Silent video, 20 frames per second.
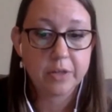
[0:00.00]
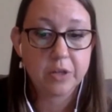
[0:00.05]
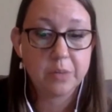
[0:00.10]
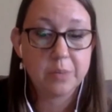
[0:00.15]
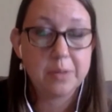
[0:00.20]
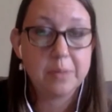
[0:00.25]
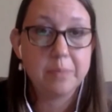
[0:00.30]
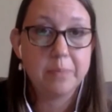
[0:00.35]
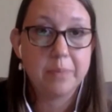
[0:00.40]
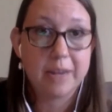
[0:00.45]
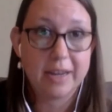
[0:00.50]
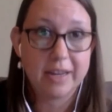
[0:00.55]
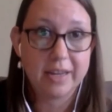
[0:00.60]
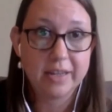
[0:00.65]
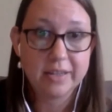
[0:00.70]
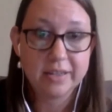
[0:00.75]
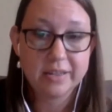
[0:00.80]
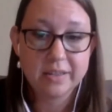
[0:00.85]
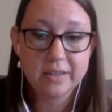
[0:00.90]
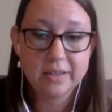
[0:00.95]
be
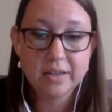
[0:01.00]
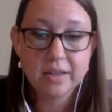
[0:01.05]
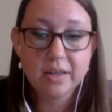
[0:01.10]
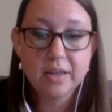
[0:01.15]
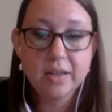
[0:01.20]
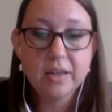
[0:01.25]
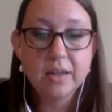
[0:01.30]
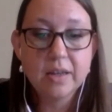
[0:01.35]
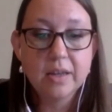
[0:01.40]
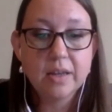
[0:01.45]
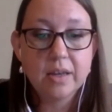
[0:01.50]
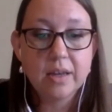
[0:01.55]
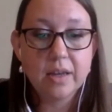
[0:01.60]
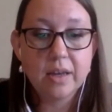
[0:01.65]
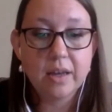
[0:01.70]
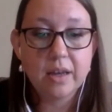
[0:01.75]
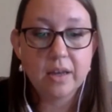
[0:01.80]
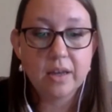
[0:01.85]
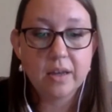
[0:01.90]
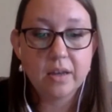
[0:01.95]
biased.
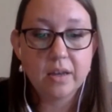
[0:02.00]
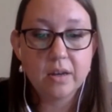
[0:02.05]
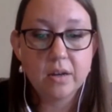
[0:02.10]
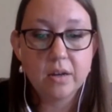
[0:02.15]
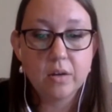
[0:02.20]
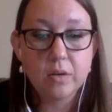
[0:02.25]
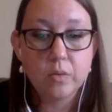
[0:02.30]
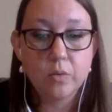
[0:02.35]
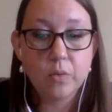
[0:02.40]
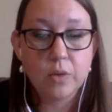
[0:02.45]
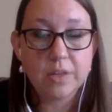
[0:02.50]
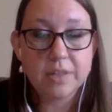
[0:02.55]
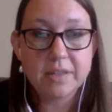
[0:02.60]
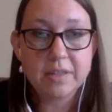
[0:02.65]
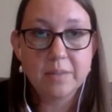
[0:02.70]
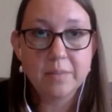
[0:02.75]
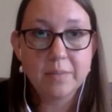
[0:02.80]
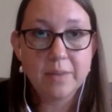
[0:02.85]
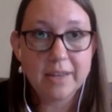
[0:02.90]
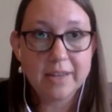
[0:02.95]
And while
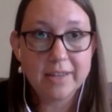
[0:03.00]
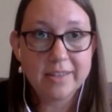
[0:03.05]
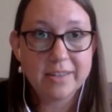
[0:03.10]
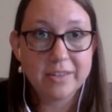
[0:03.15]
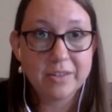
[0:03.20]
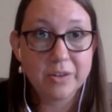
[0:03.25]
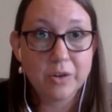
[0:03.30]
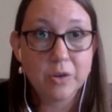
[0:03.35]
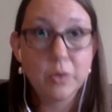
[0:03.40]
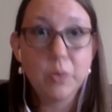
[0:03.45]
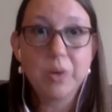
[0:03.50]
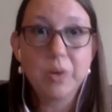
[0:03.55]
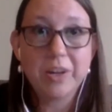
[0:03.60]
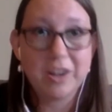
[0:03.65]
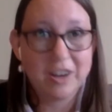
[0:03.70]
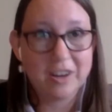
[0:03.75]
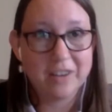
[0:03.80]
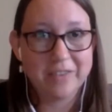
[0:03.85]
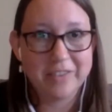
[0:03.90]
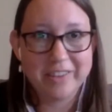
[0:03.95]
some biases are quite
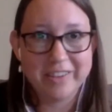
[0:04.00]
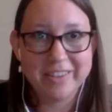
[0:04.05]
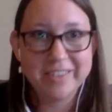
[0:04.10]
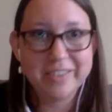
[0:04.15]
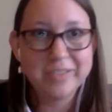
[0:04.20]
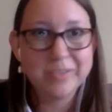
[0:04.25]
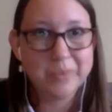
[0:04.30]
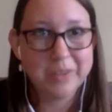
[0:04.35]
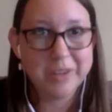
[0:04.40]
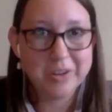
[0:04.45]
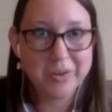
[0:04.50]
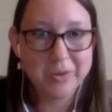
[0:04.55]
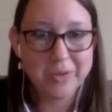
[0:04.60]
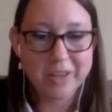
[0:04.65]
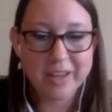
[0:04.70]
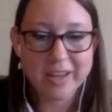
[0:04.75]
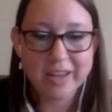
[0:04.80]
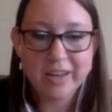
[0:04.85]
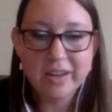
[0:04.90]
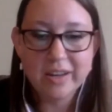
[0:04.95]
obvious, we know
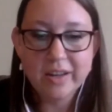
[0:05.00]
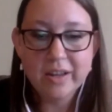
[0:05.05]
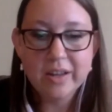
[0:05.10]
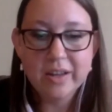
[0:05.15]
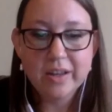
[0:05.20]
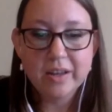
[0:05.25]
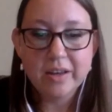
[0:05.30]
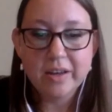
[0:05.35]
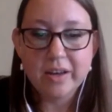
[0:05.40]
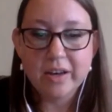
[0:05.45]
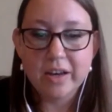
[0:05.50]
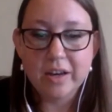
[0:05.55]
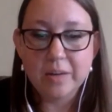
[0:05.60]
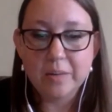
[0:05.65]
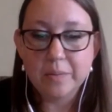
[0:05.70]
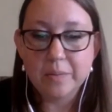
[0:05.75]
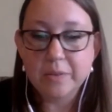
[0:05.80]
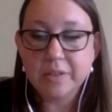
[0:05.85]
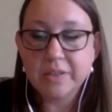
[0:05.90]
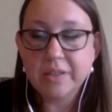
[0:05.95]
that,
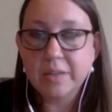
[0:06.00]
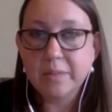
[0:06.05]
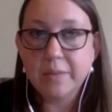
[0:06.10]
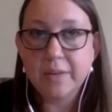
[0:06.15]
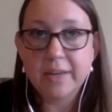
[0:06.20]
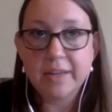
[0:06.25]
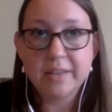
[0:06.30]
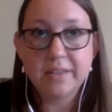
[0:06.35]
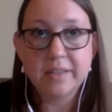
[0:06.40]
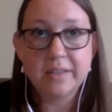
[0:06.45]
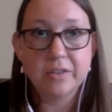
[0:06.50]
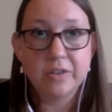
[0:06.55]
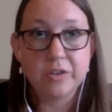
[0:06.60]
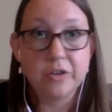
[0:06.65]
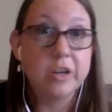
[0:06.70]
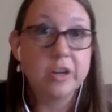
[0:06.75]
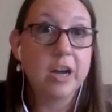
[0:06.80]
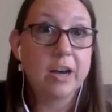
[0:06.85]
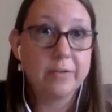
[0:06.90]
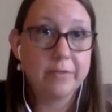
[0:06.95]
some biases are
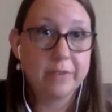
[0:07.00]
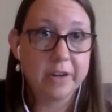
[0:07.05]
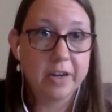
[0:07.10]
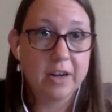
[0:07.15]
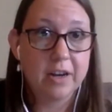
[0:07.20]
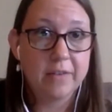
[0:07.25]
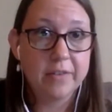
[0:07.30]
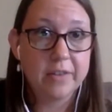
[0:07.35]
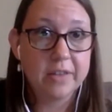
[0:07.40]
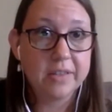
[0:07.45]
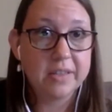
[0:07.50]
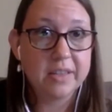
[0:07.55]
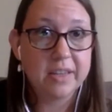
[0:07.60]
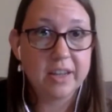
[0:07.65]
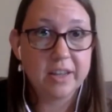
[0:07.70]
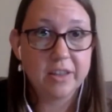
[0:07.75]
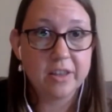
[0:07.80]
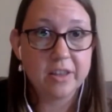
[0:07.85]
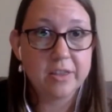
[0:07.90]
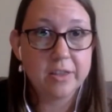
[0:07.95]
not very obvious. And
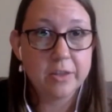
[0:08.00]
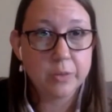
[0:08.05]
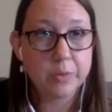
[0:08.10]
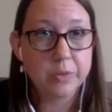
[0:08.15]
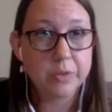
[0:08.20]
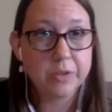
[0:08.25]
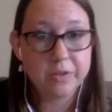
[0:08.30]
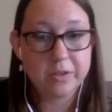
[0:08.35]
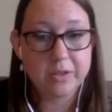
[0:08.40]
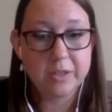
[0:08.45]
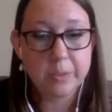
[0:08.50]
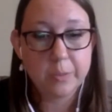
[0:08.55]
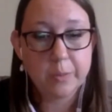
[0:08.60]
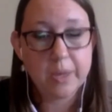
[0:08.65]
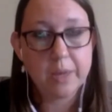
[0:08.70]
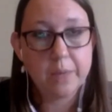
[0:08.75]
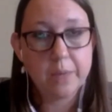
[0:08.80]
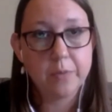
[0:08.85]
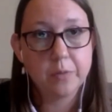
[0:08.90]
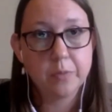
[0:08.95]
I thought this
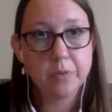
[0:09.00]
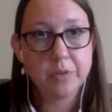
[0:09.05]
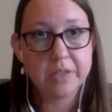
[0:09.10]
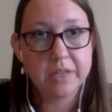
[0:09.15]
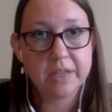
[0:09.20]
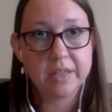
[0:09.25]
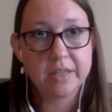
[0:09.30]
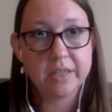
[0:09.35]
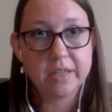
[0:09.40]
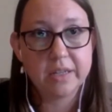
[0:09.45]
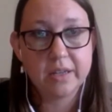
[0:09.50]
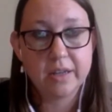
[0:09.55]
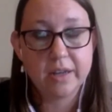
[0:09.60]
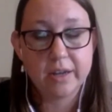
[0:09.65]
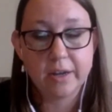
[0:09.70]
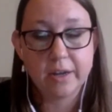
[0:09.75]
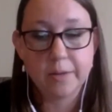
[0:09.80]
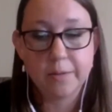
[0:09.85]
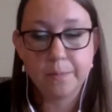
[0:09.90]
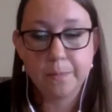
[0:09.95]
paper presented
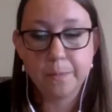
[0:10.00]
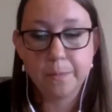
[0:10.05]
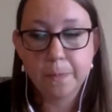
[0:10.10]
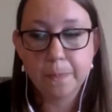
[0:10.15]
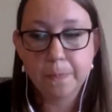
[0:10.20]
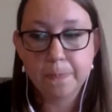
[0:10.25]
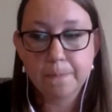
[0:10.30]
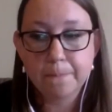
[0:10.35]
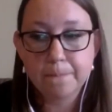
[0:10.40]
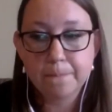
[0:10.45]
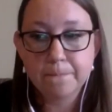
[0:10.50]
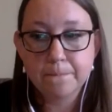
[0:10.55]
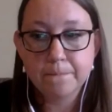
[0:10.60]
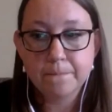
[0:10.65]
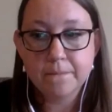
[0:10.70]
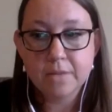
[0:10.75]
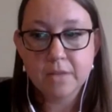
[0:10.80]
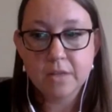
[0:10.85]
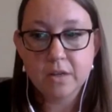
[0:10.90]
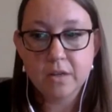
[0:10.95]

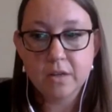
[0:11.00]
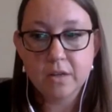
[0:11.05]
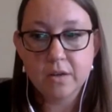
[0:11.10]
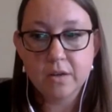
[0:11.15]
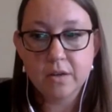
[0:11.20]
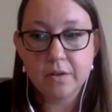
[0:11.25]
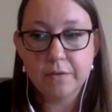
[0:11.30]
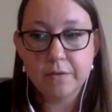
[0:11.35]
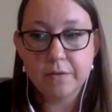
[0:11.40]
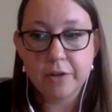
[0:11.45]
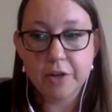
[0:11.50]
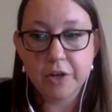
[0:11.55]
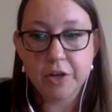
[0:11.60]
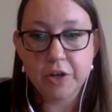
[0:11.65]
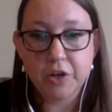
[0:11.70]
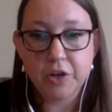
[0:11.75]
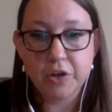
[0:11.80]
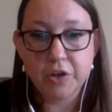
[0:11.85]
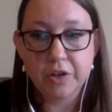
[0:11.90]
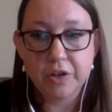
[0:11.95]
a very
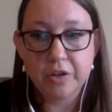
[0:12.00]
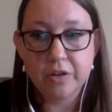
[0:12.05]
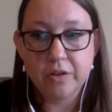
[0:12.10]
good